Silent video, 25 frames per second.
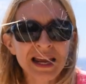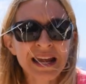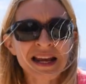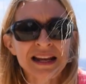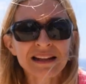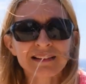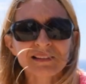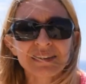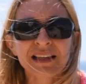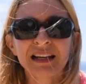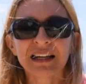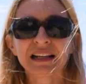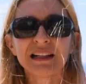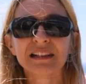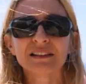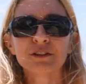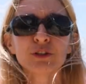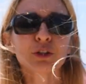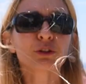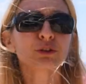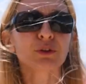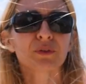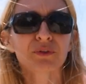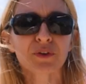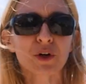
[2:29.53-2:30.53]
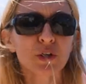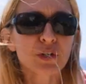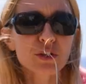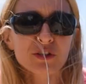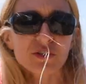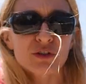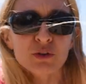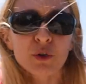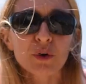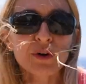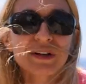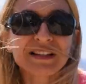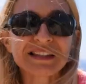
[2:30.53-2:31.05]
eight, the
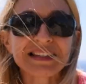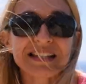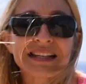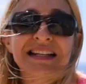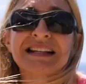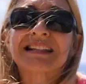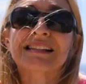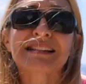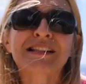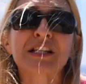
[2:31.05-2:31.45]
autofocus noise is